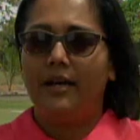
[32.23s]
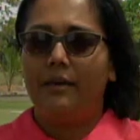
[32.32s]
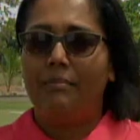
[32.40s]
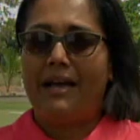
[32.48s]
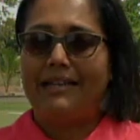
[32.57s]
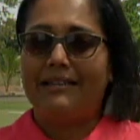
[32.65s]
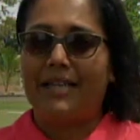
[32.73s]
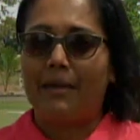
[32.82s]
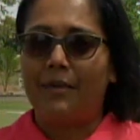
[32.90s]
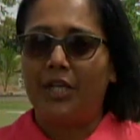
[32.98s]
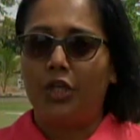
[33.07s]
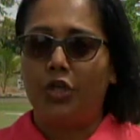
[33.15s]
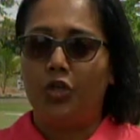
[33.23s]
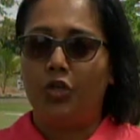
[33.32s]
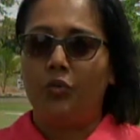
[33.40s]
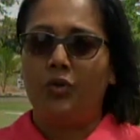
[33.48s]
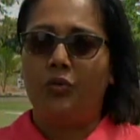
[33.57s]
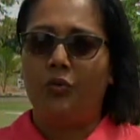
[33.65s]
pandemic, you know,
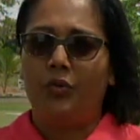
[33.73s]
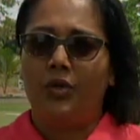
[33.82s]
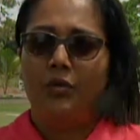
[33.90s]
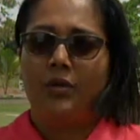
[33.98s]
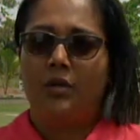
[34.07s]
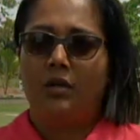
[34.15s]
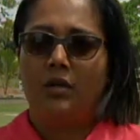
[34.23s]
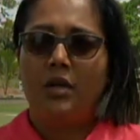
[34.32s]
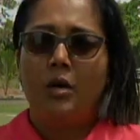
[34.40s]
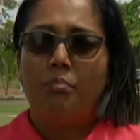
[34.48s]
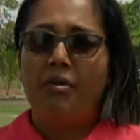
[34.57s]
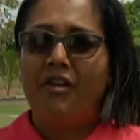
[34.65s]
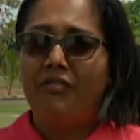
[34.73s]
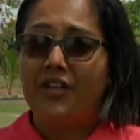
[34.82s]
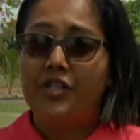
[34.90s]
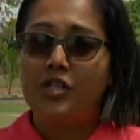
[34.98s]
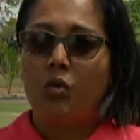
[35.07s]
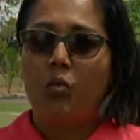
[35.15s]
we were privy
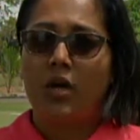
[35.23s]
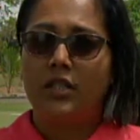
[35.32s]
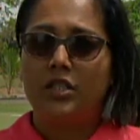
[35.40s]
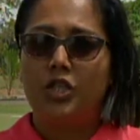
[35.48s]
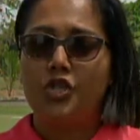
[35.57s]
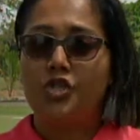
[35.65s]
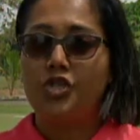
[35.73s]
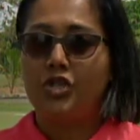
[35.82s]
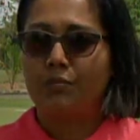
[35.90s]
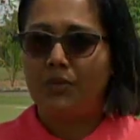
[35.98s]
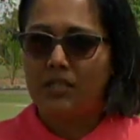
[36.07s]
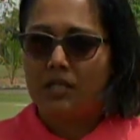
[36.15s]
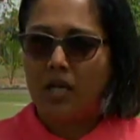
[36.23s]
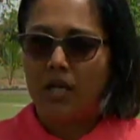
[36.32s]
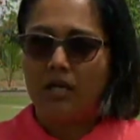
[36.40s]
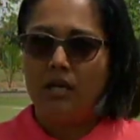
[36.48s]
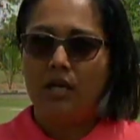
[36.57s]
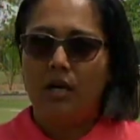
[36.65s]
to what should be
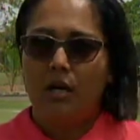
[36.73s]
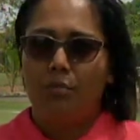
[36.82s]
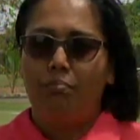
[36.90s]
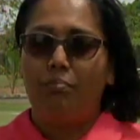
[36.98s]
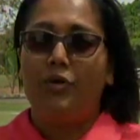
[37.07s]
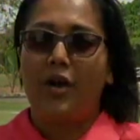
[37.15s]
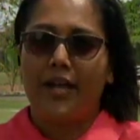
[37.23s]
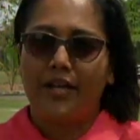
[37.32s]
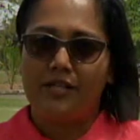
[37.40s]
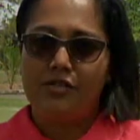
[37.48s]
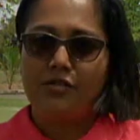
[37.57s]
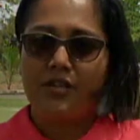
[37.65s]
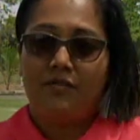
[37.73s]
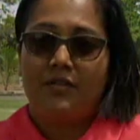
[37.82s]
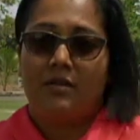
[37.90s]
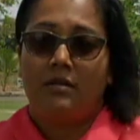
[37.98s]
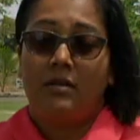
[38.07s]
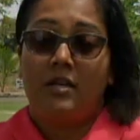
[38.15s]
done prior to
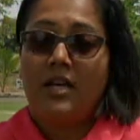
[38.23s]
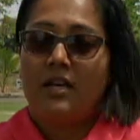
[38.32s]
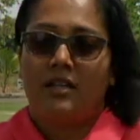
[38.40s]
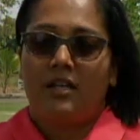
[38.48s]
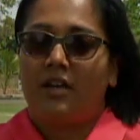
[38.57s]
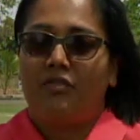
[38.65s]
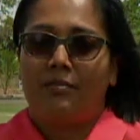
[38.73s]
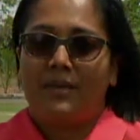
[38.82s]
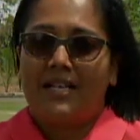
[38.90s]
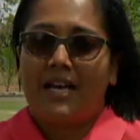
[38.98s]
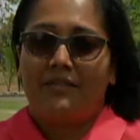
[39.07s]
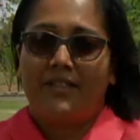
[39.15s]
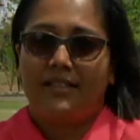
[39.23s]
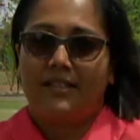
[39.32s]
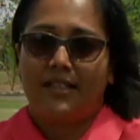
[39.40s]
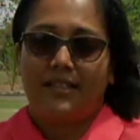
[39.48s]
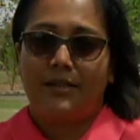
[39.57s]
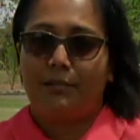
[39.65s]
even the government having to
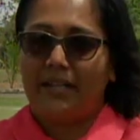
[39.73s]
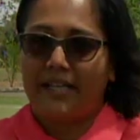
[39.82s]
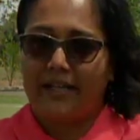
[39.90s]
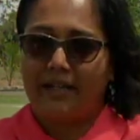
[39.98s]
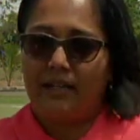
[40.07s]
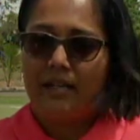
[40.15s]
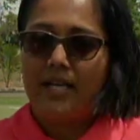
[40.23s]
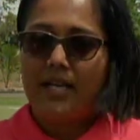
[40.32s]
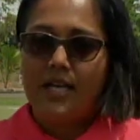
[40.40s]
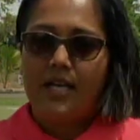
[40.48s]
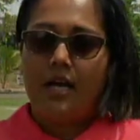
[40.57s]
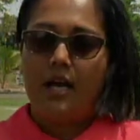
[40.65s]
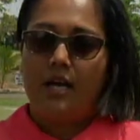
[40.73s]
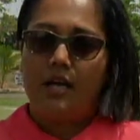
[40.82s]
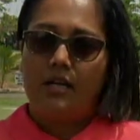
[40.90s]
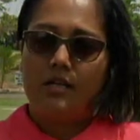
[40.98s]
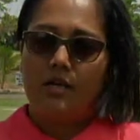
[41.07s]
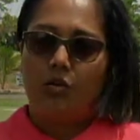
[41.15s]
explain
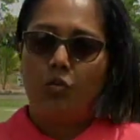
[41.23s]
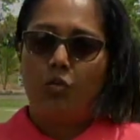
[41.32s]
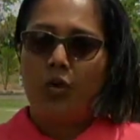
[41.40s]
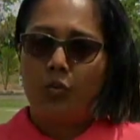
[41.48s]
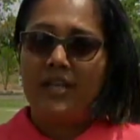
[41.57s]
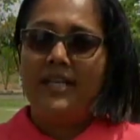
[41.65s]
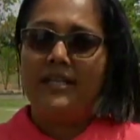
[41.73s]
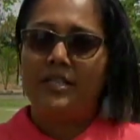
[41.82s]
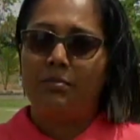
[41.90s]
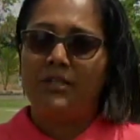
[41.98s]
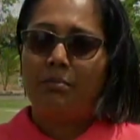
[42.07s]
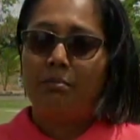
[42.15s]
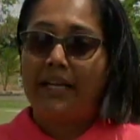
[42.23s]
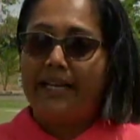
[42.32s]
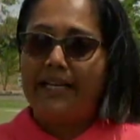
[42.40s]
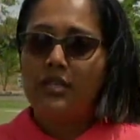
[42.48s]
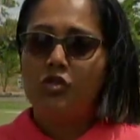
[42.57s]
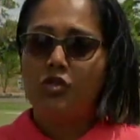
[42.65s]
what we need to put in
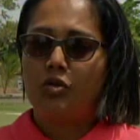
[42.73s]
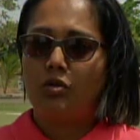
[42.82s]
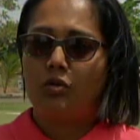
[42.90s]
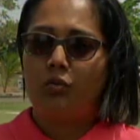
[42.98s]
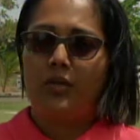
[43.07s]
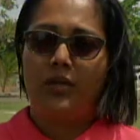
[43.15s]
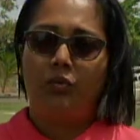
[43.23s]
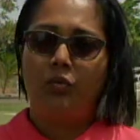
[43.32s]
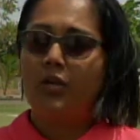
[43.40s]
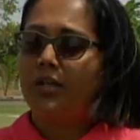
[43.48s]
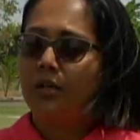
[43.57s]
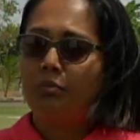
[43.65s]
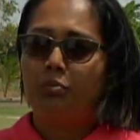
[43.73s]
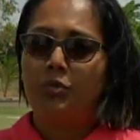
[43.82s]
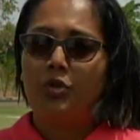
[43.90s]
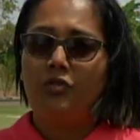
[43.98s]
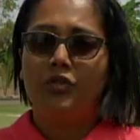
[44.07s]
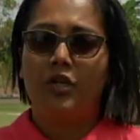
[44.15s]
place. So we quickly
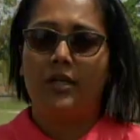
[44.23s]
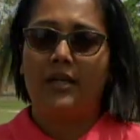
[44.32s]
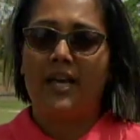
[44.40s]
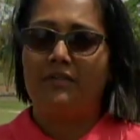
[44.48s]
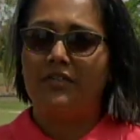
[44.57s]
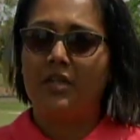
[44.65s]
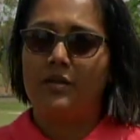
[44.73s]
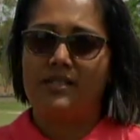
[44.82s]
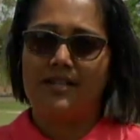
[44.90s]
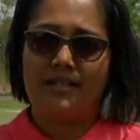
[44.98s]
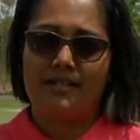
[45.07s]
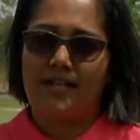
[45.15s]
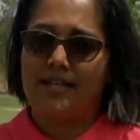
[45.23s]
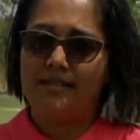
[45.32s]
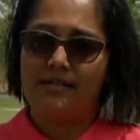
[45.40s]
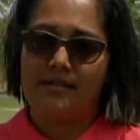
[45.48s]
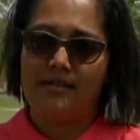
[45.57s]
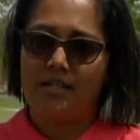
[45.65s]
moved on having our
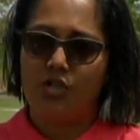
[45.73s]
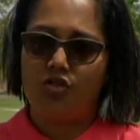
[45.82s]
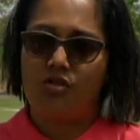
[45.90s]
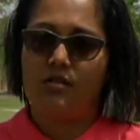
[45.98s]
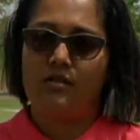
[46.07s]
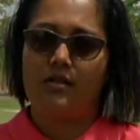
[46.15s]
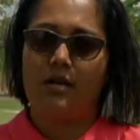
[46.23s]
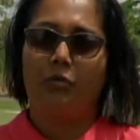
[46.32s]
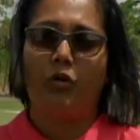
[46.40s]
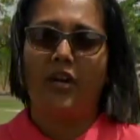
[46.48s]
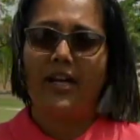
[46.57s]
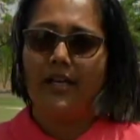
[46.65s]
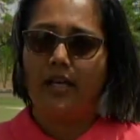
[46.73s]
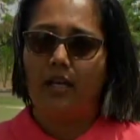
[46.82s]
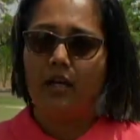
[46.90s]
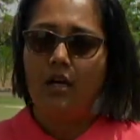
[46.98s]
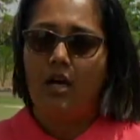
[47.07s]
sanitizing stations upgraded